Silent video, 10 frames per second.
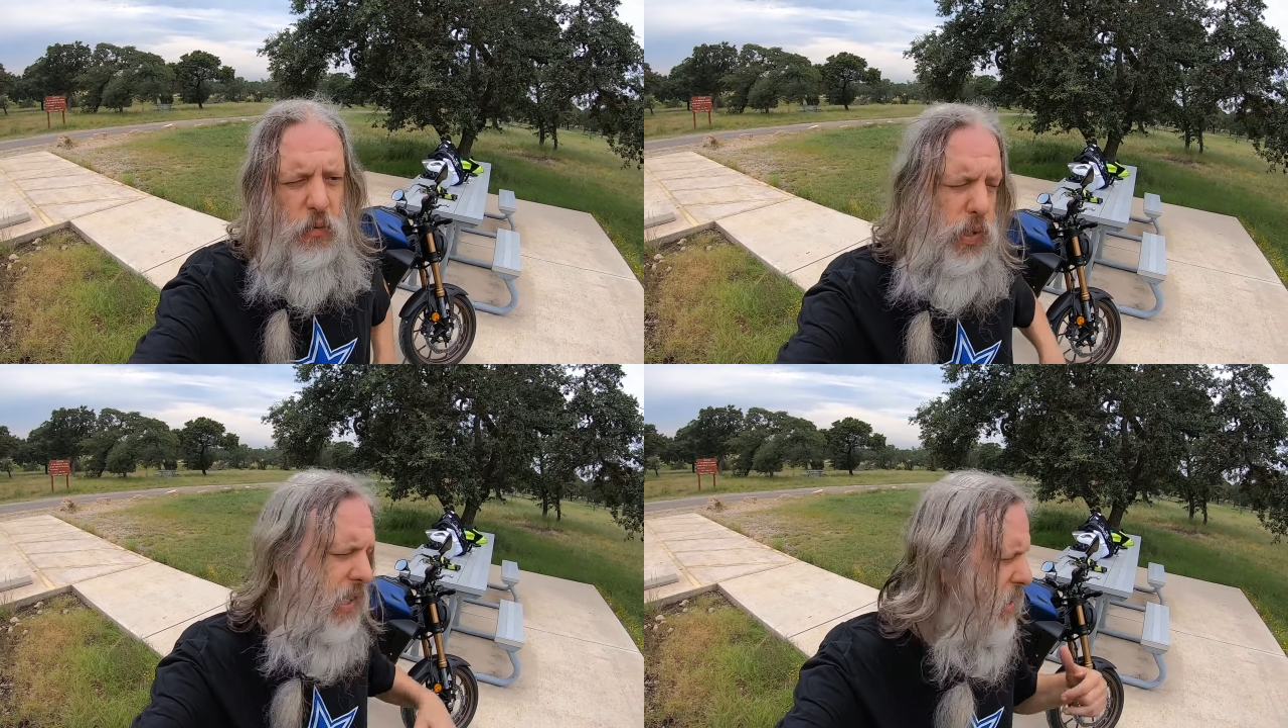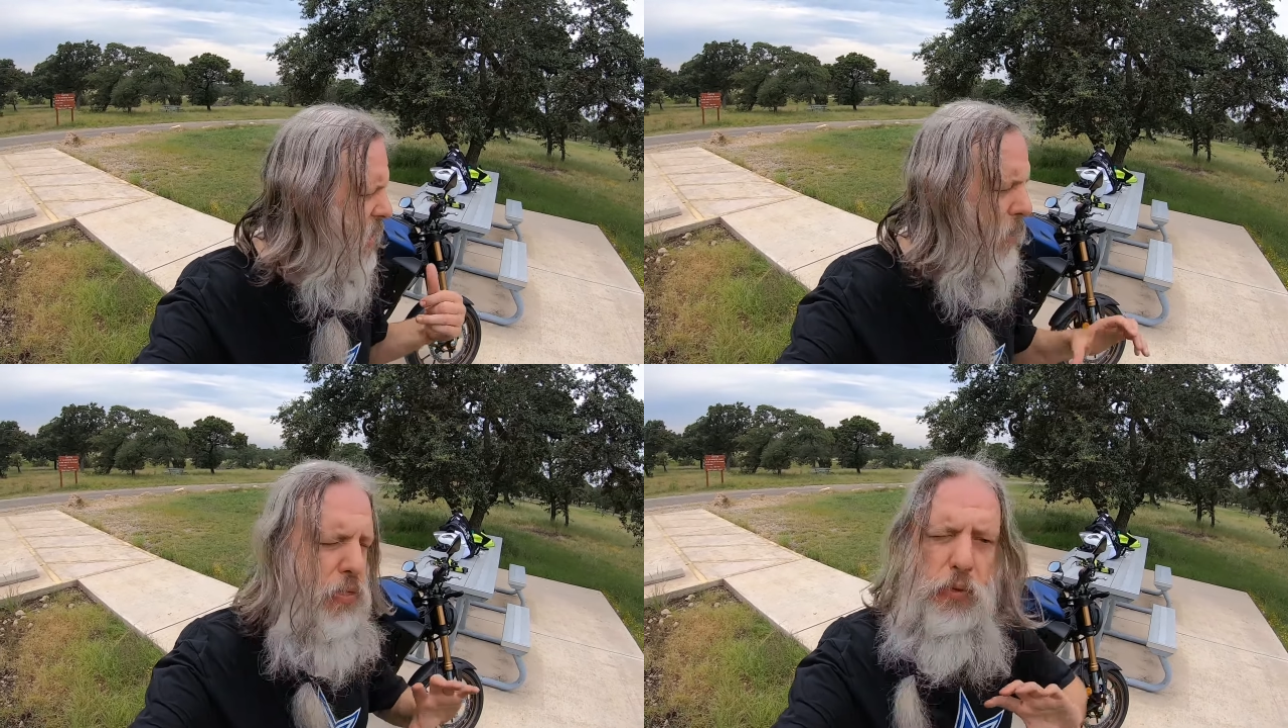With this,
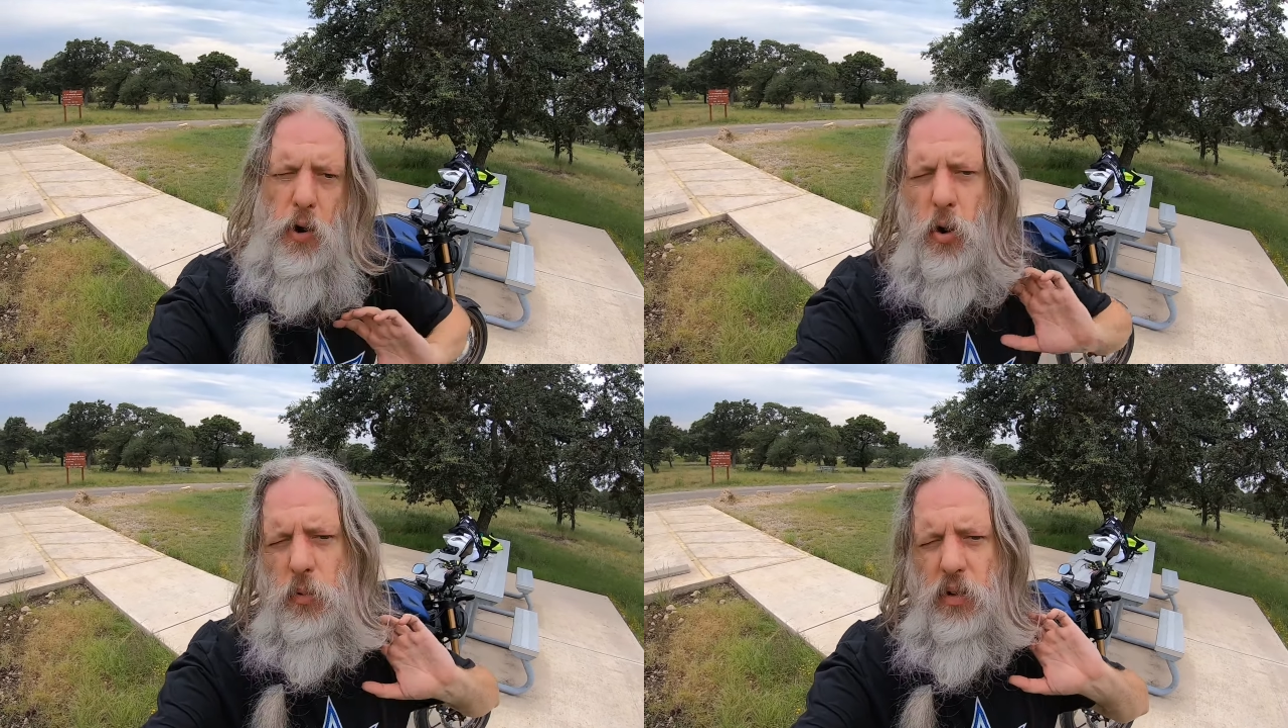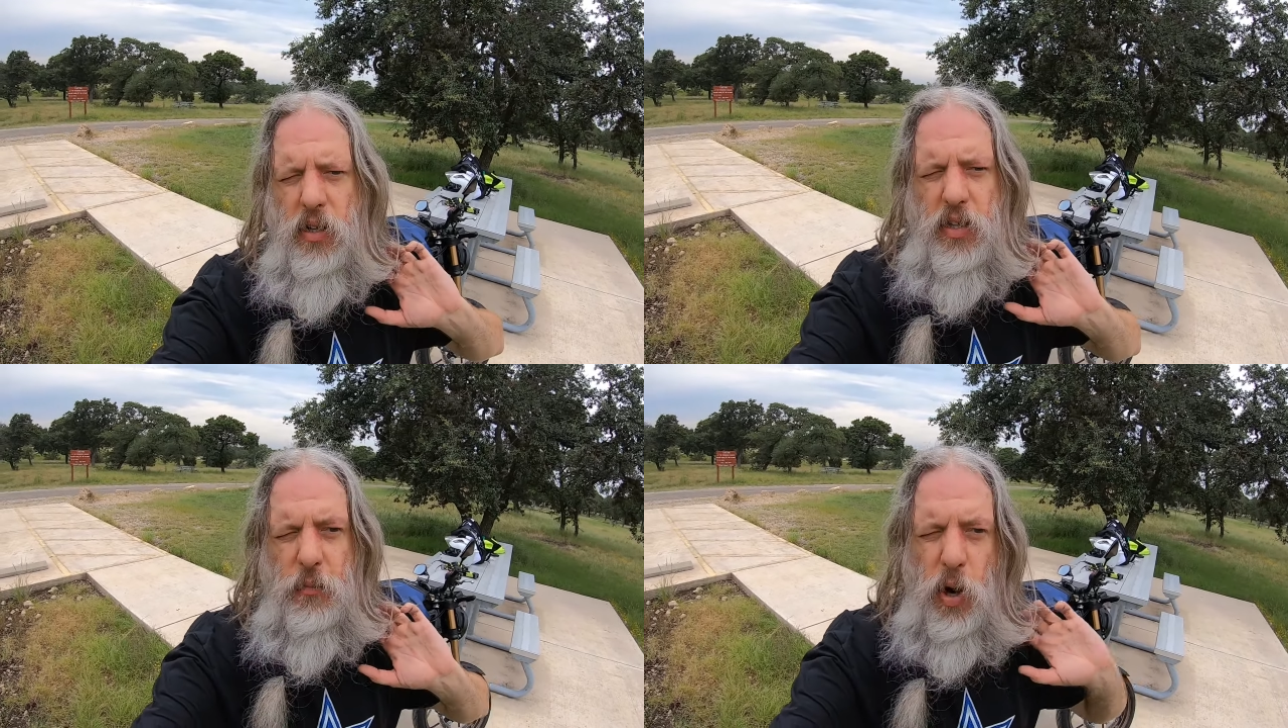I've thrown
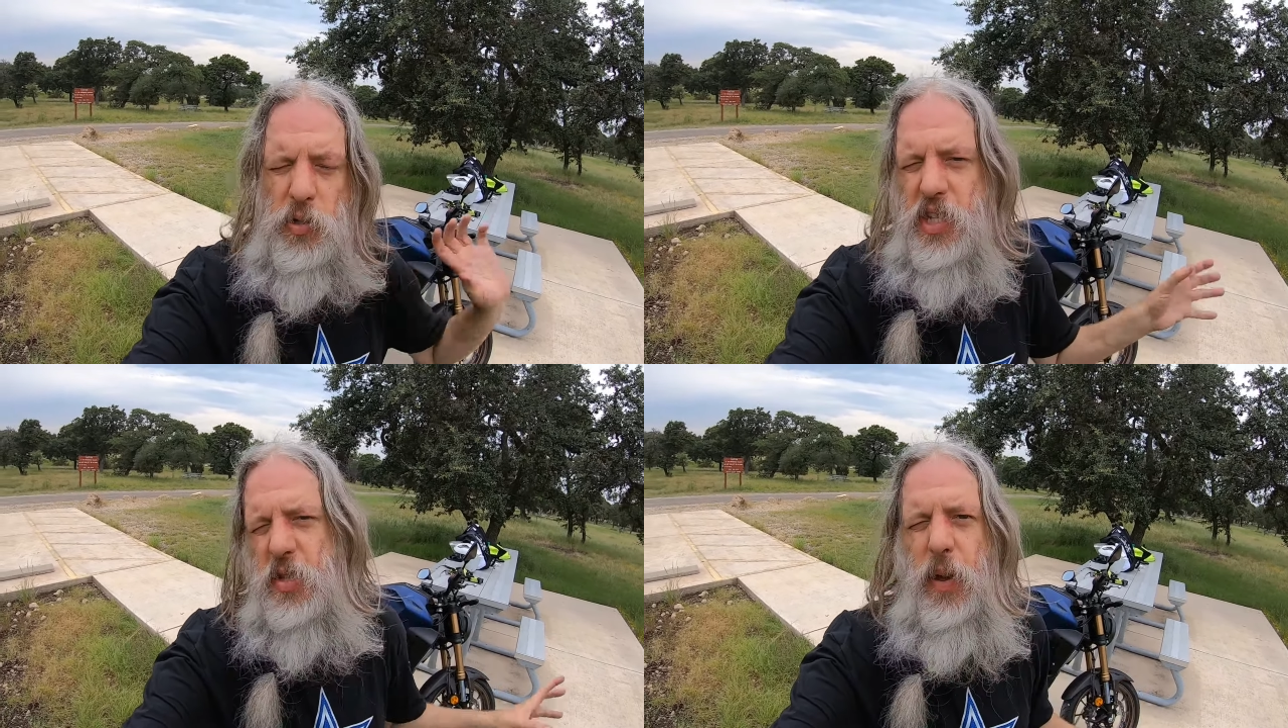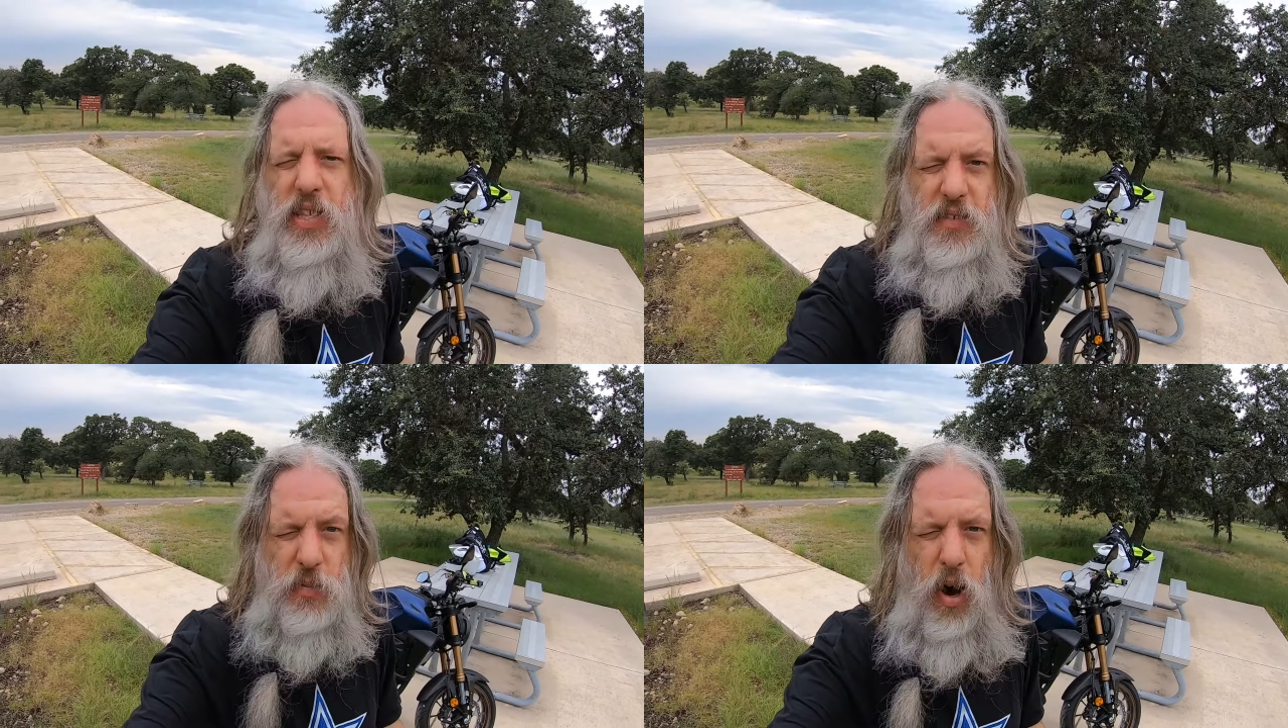the most
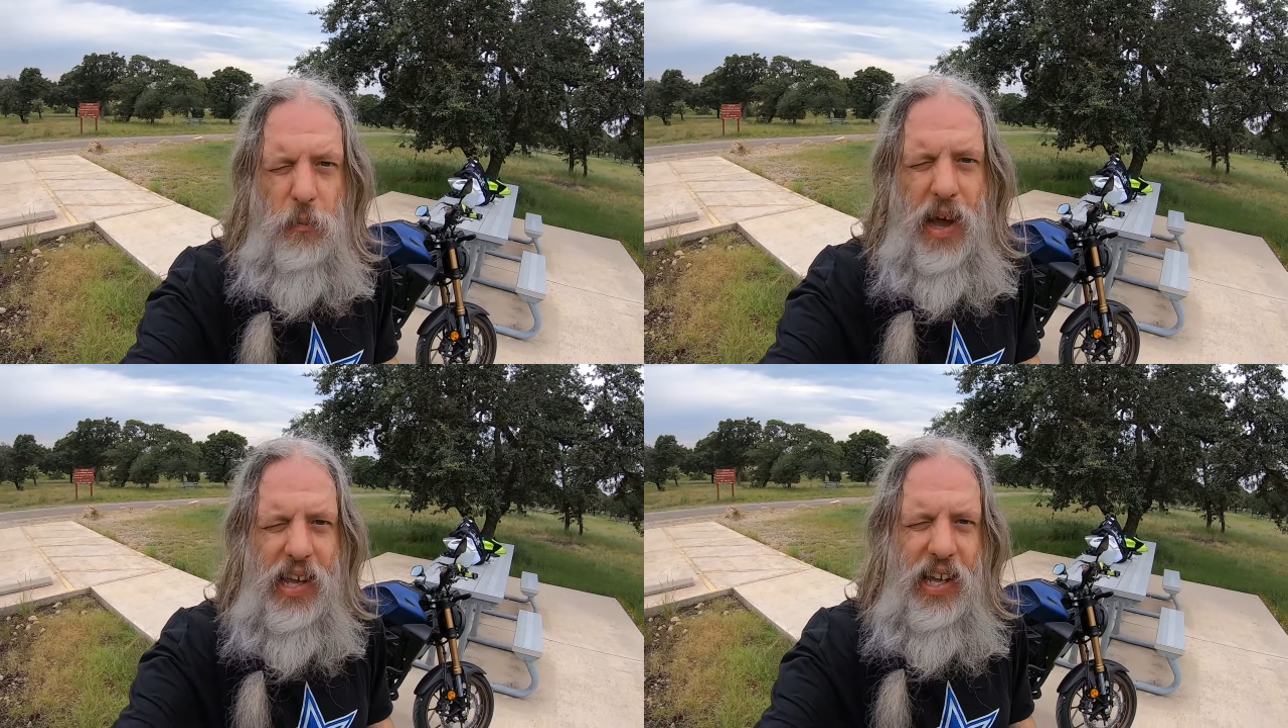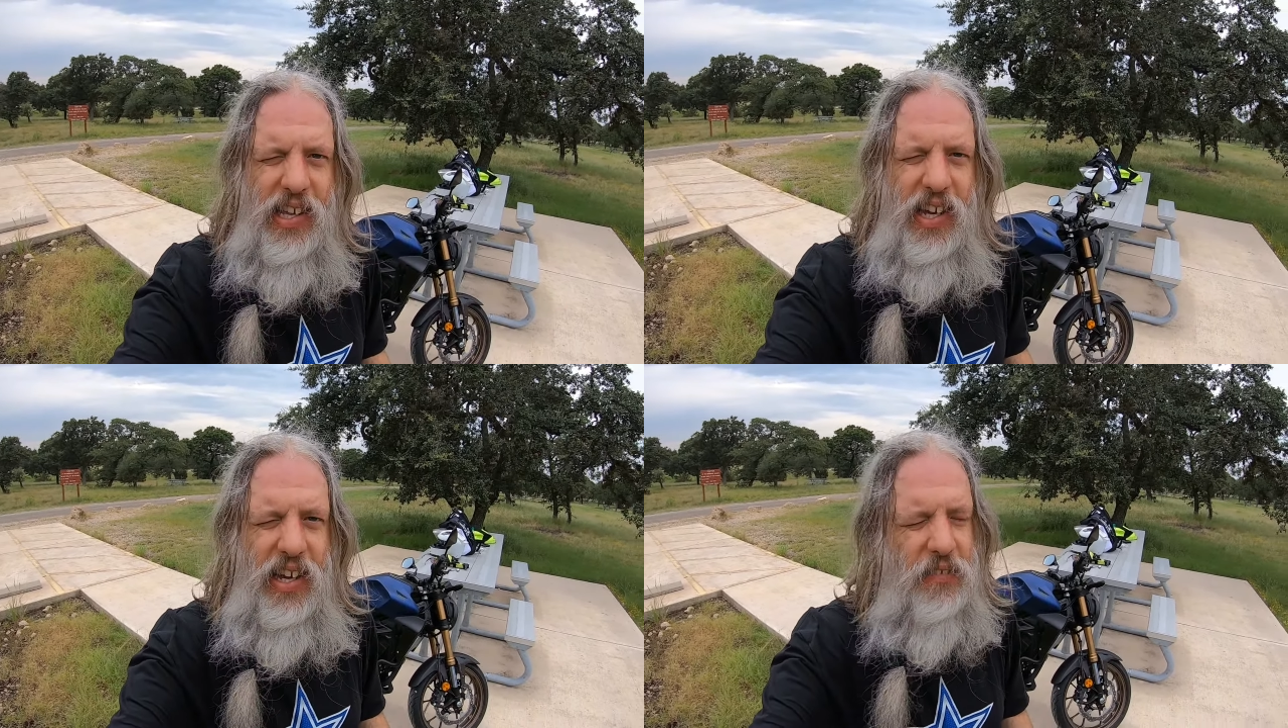expensive small bike I
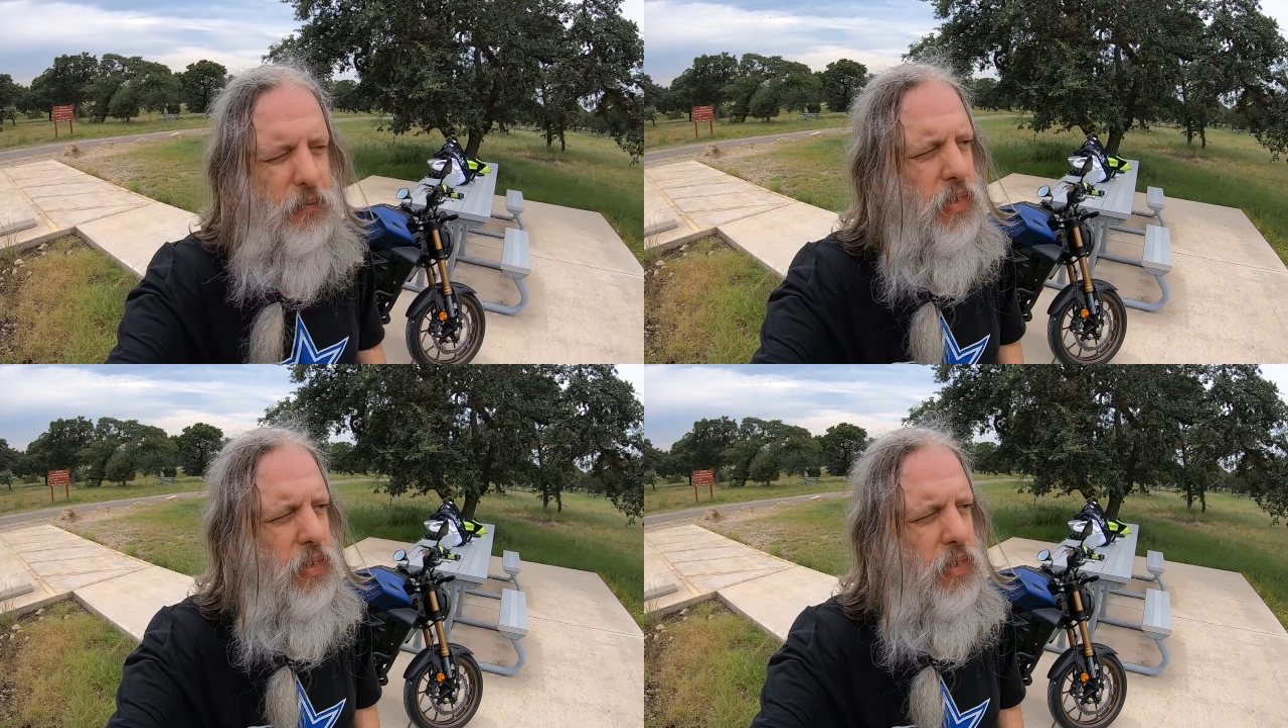can get.